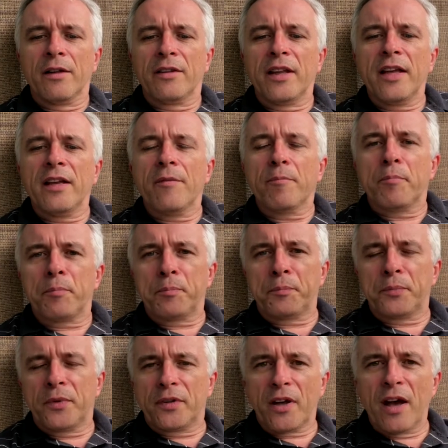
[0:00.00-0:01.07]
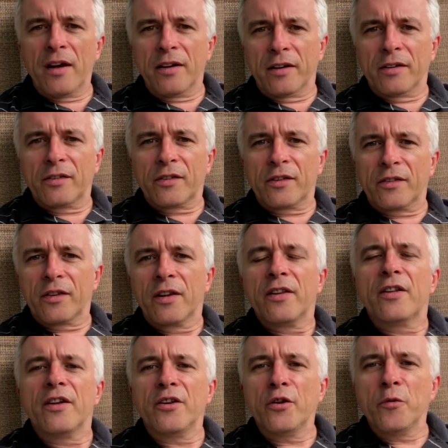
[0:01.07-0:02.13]
the tasks
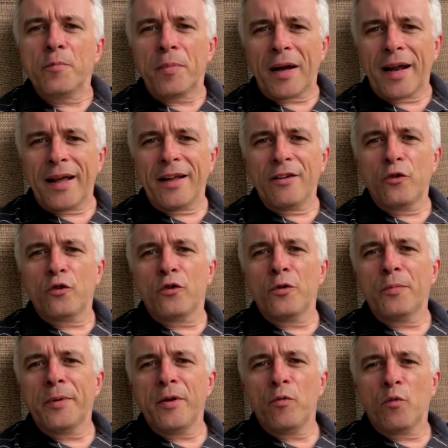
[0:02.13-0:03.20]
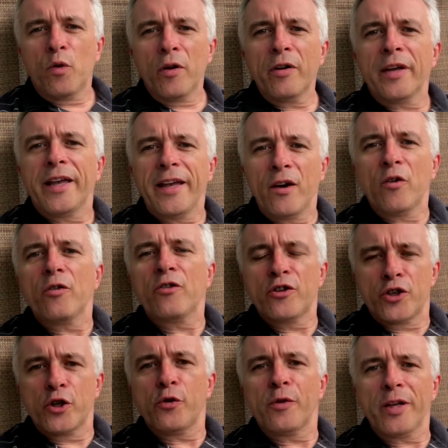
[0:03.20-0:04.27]
that you plan to be working on
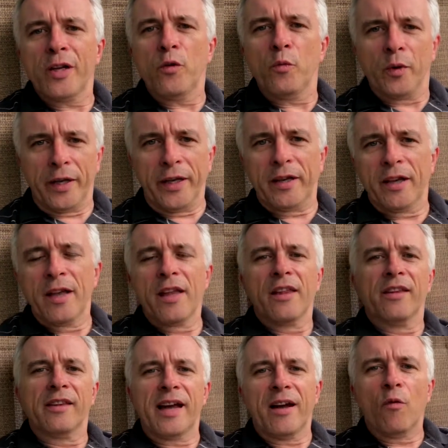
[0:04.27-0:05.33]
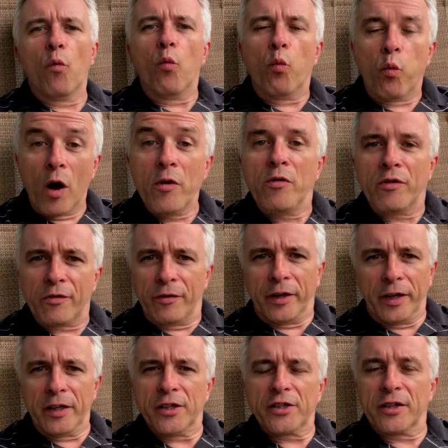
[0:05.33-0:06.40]
during the week that won't
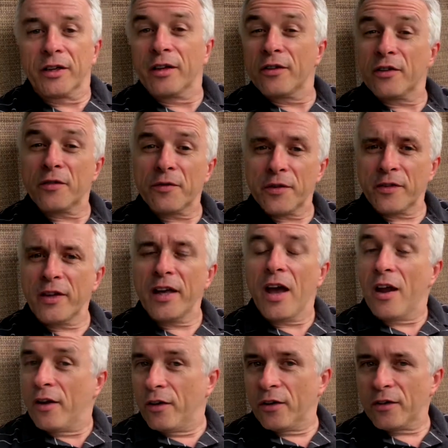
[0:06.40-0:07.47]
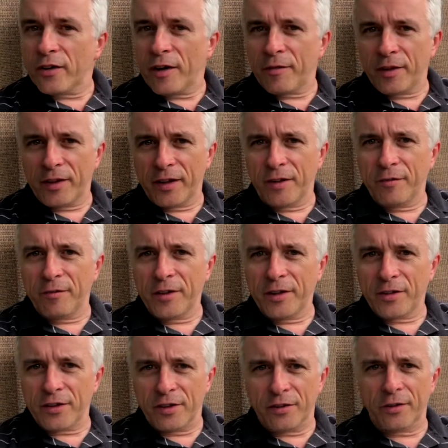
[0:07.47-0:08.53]
finish, because obviously not everything
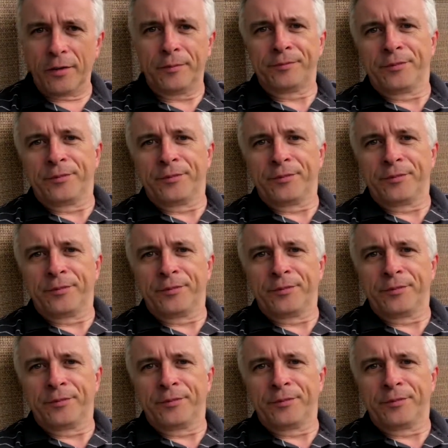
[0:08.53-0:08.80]
finishes.